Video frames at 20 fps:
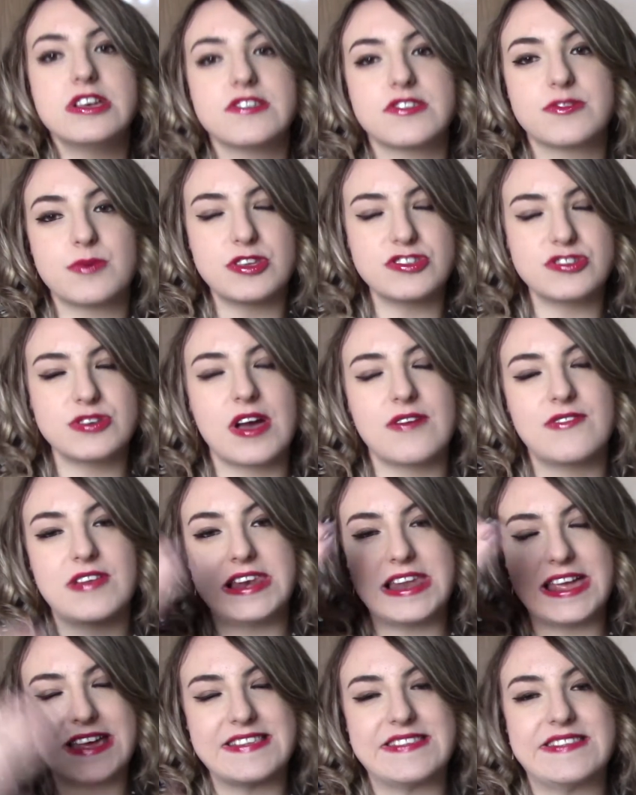So once you have a
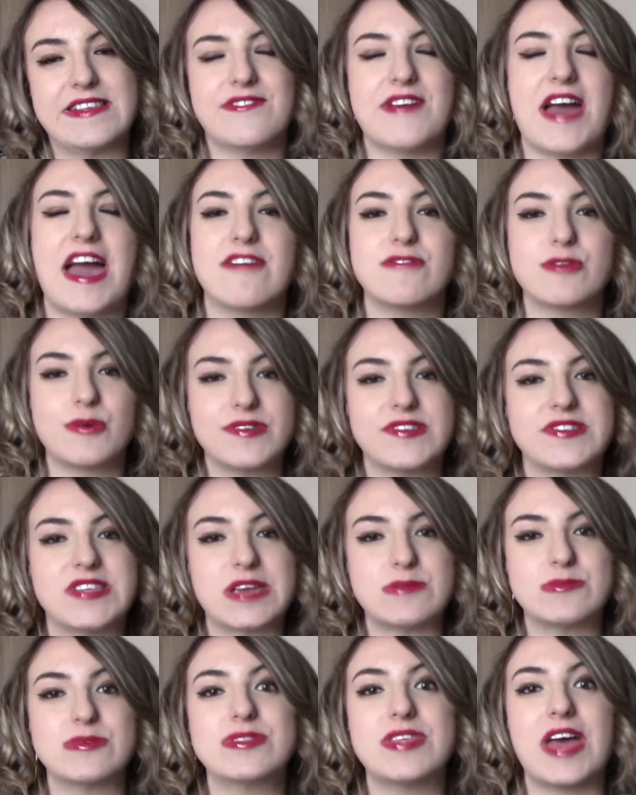list of everyone's
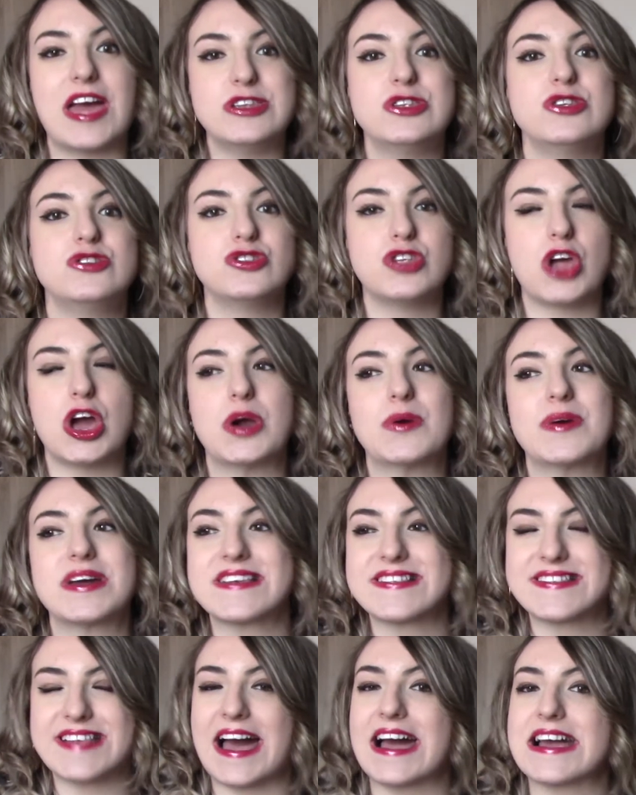name, you then know
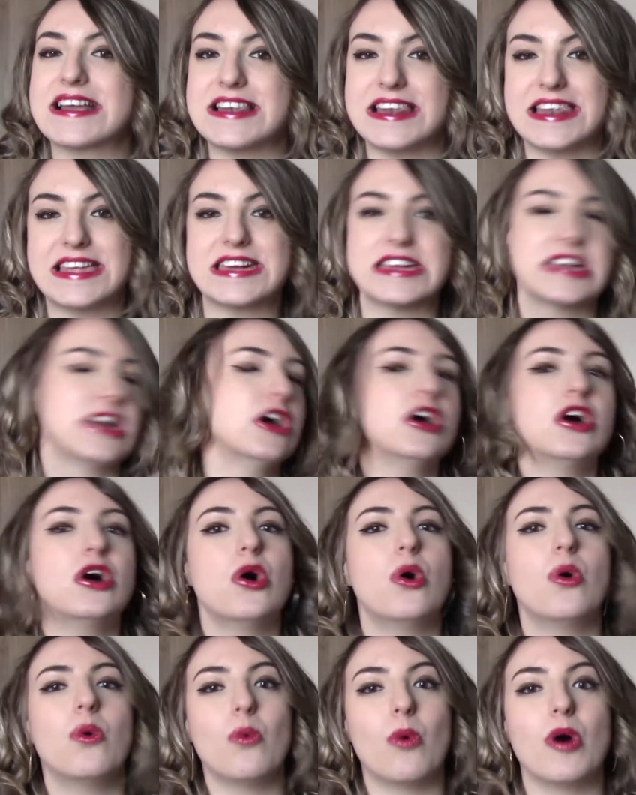exactly
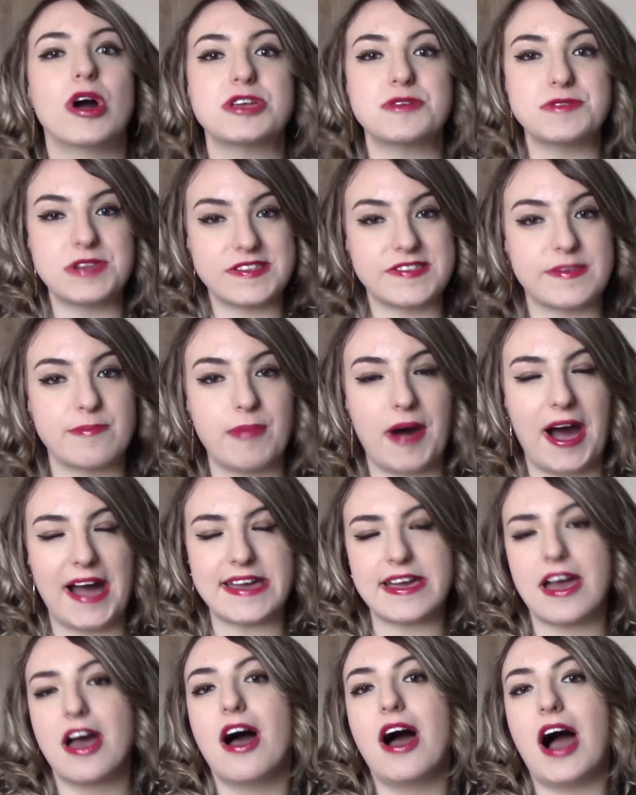what you need to
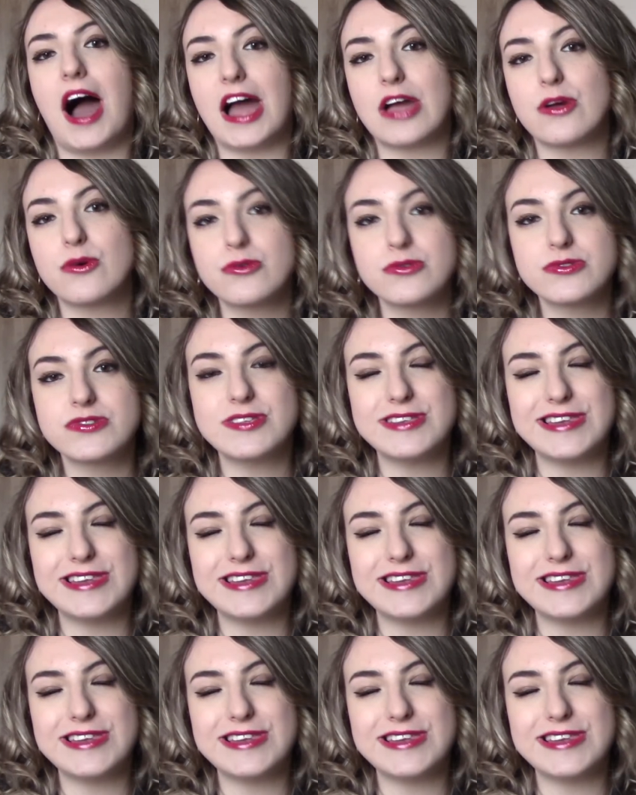buy. I also